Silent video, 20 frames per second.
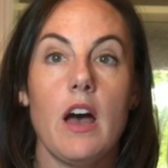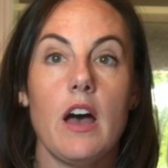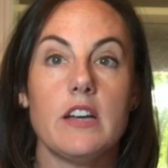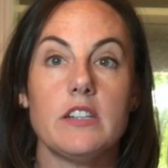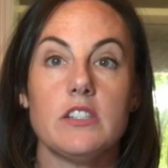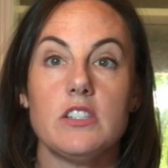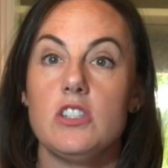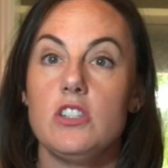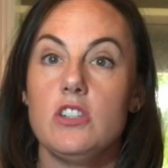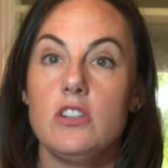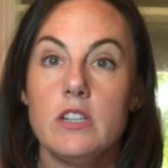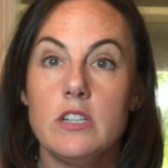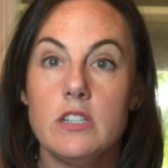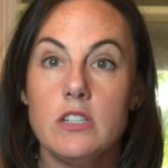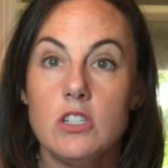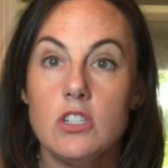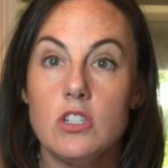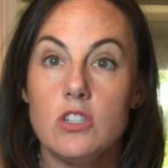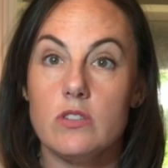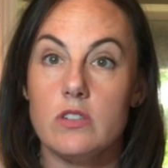
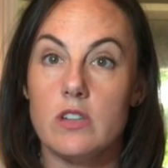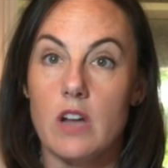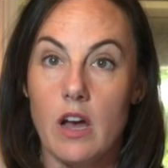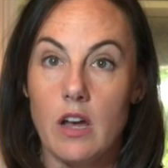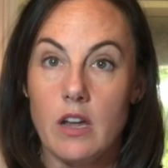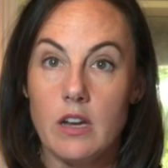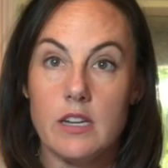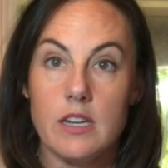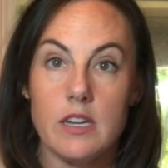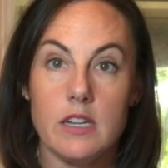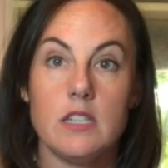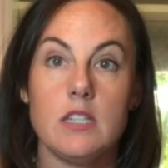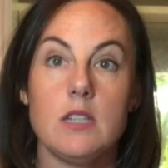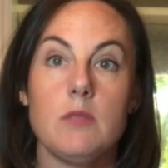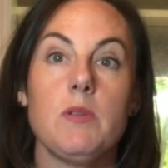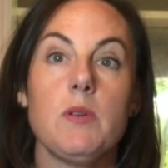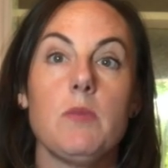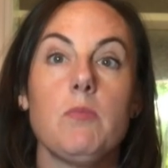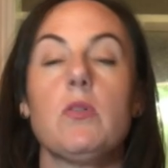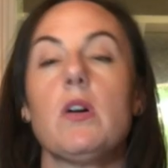Students do not need to
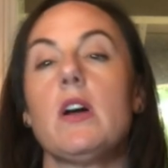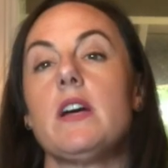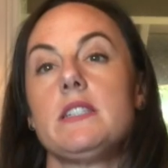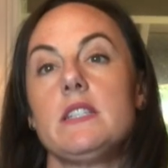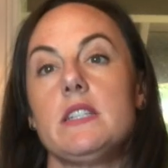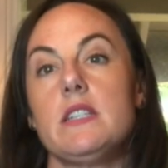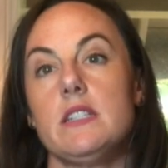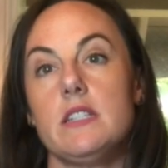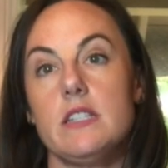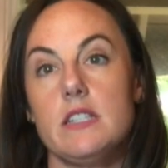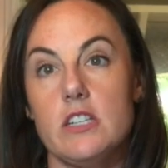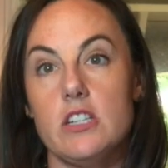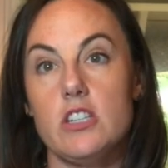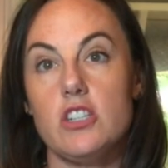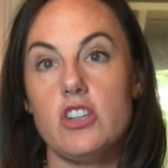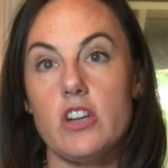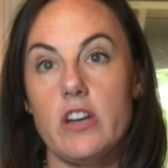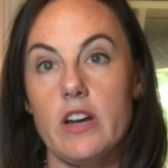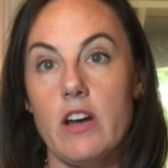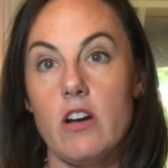be present to
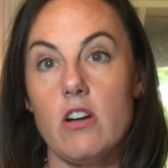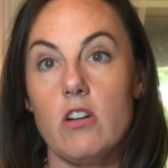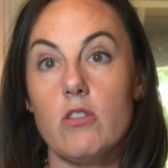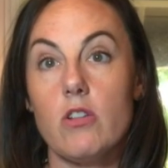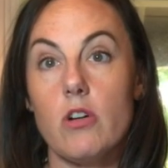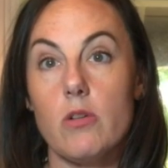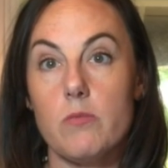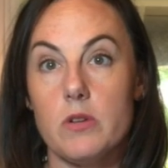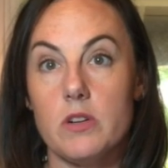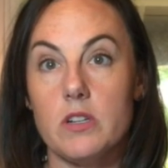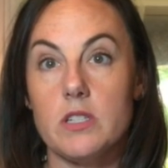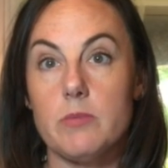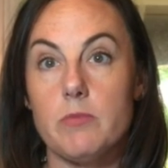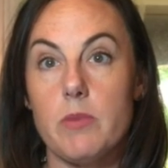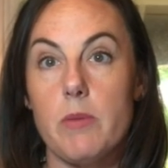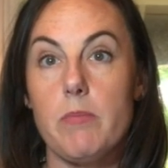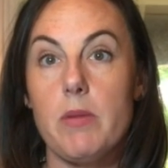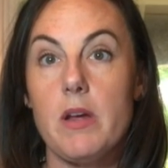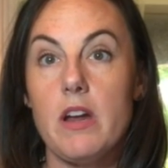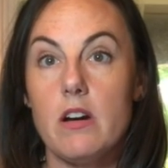check out Chromebooks,
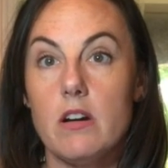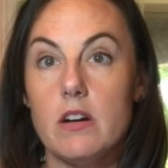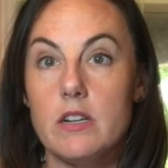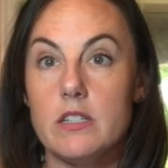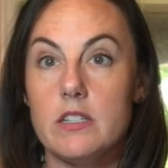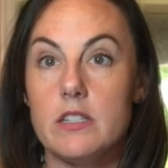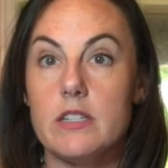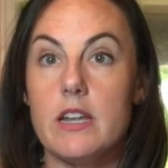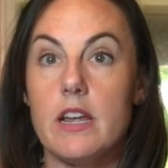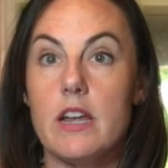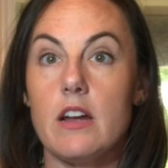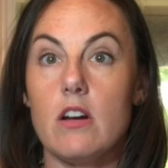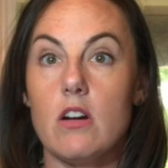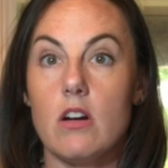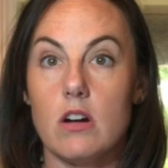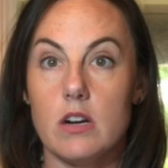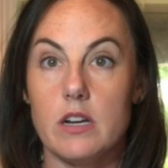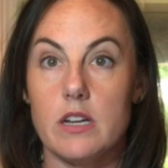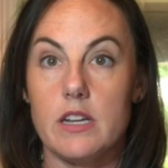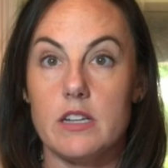but parents and
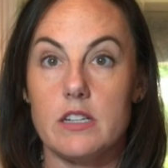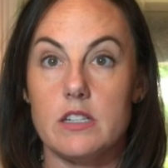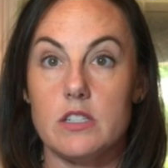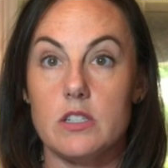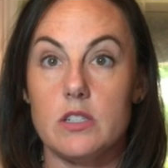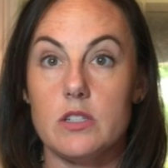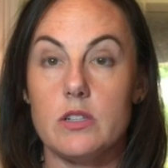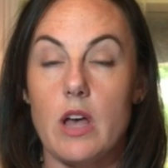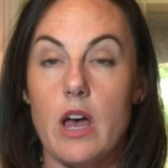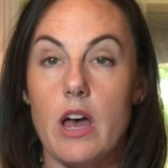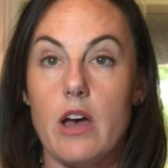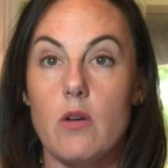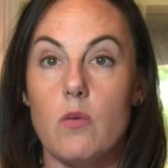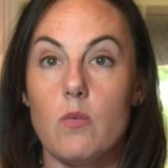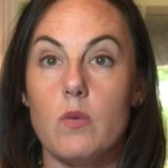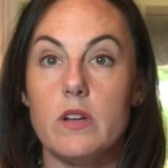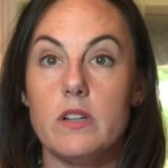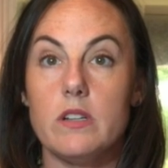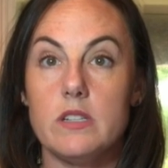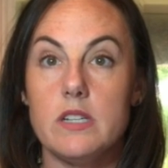guardians
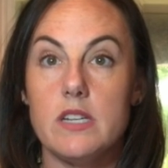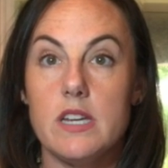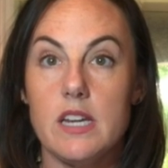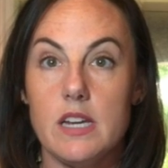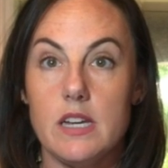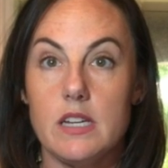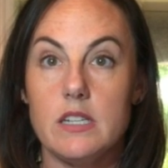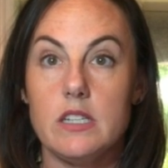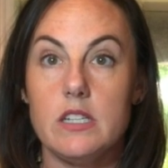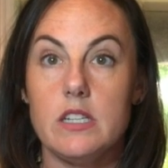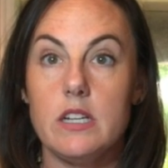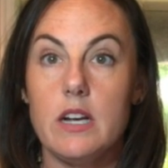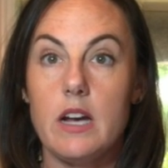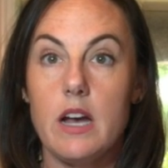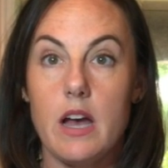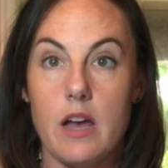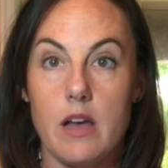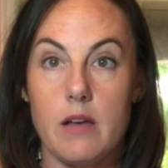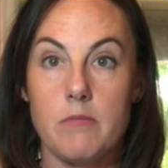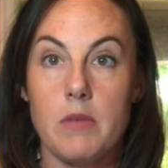will need to
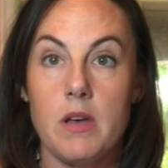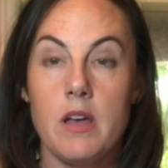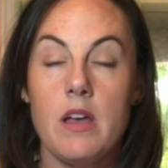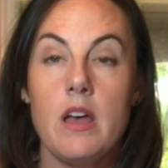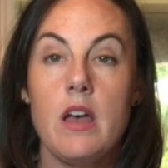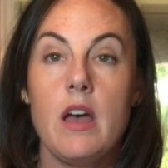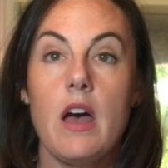come